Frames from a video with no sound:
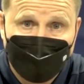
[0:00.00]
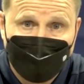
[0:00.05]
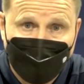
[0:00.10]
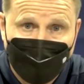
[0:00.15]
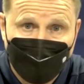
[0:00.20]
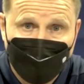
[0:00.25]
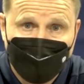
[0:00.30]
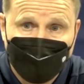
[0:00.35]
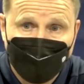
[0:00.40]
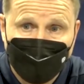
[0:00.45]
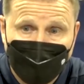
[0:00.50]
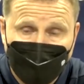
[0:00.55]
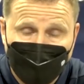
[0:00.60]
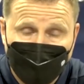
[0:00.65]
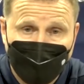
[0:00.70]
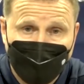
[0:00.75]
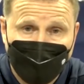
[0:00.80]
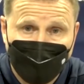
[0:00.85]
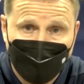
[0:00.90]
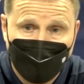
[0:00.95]
how
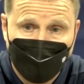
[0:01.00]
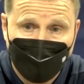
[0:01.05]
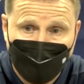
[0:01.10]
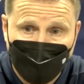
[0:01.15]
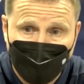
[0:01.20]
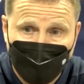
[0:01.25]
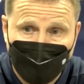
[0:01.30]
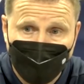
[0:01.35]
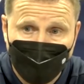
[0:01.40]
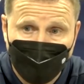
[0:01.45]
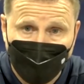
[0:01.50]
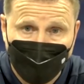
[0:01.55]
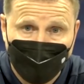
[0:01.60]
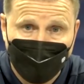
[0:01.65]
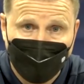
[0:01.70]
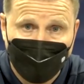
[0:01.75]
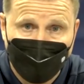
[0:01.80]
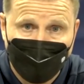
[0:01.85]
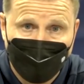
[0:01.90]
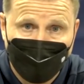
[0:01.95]
many
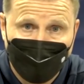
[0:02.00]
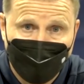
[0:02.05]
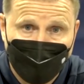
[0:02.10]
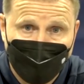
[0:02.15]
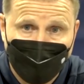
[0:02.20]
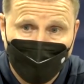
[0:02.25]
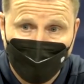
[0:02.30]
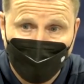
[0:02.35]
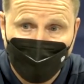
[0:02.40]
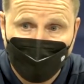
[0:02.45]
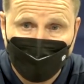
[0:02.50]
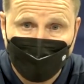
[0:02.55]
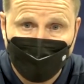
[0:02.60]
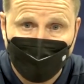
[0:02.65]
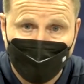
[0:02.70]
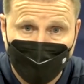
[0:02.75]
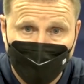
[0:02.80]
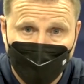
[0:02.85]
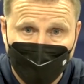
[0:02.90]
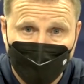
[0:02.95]
more things
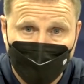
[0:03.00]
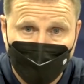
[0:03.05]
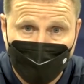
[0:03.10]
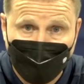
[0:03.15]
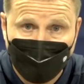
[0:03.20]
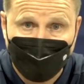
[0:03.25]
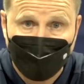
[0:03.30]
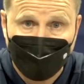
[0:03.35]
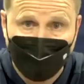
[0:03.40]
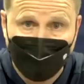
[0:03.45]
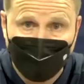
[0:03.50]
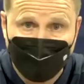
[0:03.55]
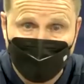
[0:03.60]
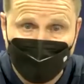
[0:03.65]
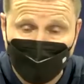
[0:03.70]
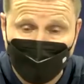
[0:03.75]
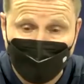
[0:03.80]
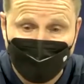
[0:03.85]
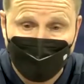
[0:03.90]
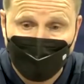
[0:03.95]
can go against
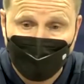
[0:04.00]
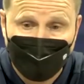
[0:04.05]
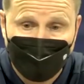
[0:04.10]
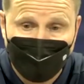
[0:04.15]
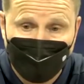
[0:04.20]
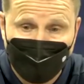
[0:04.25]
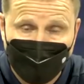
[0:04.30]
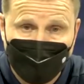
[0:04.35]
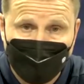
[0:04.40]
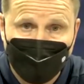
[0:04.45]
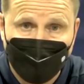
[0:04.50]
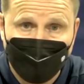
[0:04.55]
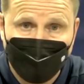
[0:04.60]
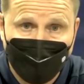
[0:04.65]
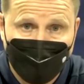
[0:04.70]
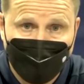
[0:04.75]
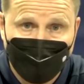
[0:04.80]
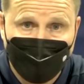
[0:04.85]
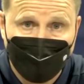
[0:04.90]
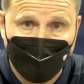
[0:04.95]
us? But
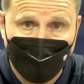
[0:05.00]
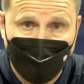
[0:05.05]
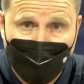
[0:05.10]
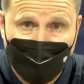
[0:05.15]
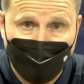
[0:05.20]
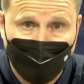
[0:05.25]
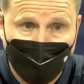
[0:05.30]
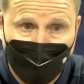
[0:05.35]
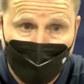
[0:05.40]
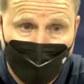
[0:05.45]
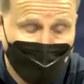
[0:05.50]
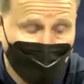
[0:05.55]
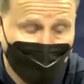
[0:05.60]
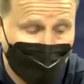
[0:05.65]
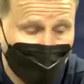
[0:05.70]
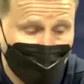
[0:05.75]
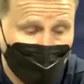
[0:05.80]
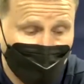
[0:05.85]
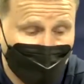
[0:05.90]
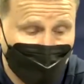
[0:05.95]
we still battled. We had a
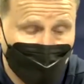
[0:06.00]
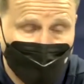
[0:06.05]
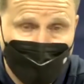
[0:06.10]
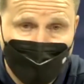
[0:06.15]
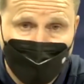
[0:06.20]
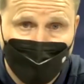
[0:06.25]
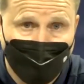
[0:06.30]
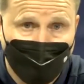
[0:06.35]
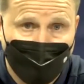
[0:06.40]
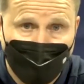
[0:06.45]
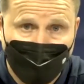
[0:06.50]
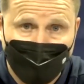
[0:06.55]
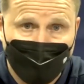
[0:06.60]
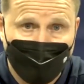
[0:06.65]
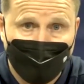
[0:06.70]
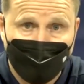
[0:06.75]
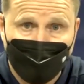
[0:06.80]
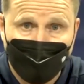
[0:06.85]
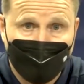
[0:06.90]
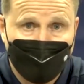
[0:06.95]
lot of injuries, a lot
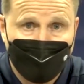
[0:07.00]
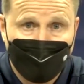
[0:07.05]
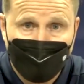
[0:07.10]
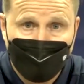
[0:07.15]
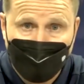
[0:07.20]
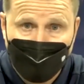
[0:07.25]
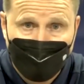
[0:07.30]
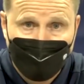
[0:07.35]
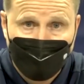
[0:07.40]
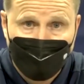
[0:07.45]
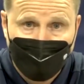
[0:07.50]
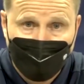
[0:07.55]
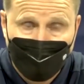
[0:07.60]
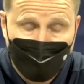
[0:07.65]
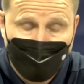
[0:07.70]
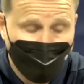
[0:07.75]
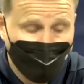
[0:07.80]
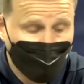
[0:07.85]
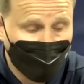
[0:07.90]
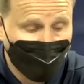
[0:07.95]
of
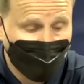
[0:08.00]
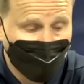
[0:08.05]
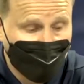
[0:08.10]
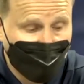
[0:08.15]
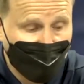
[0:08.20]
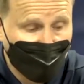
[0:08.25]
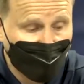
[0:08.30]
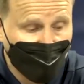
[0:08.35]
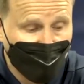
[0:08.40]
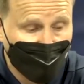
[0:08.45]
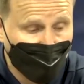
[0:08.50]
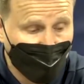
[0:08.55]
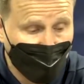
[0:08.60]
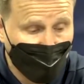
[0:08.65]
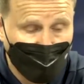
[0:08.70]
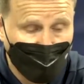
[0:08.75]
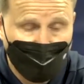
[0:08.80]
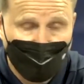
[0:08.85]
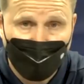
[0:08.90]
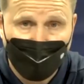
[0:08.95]
health and safety
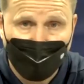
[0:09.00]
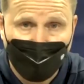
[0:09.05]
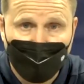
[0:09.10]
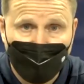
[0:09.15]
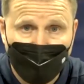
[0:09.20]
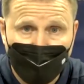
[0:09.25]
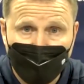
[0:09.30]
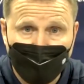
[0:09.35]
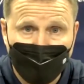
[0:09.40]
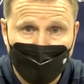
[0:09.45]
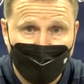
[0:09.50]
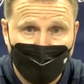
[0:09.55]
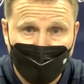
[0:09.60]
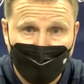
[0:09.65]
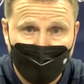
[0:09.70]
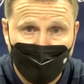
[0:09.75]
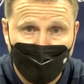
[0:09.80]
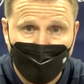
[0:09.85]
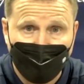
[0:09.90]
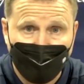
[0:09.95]
protocol things, and
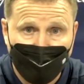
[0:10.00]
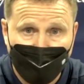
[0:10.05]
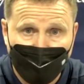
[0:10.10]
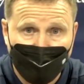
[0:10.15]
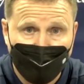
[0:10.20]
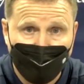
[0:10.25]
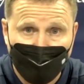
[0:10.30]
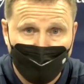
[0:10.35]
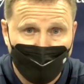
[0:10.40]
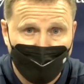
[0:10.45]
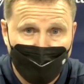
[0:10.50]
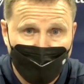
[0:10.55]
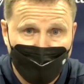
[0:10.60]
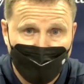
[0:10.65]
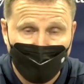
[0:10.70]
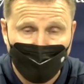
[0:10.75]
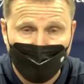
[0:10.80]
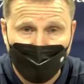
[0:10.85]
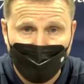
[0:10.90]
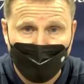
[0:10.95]
just a lot of
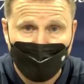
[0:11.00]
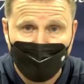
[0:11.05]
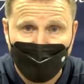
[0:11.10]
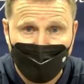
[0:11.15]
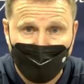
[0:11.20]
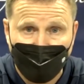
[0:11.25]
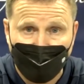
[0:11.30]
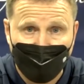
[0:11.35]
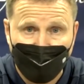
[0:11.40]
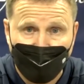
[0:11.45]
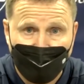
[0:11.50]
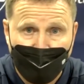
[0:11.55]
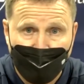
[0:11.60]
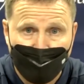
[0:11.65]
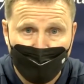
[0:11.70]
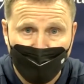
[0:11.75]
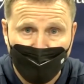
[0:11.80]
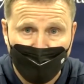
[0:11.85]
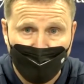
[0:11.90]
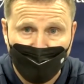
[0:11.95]
crazy weird stuff that
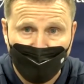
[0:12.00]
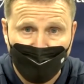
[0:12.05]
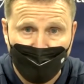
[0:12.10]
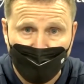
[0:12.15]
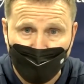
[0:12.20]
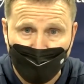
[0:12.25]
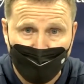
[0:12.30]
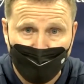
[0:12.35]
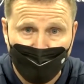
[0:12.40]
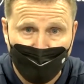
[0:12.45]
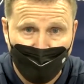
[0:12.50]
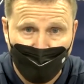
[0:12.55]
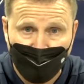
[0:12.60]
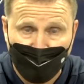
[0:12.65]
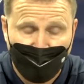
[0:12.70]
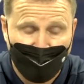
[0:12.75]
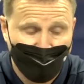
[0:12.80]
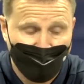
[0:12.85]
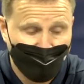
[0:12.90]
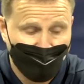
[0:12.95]
happened to us that you
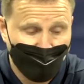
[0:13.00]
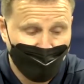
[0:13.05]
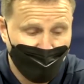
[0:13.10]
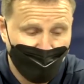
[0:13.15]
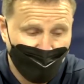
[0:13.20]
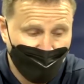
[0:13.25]
guys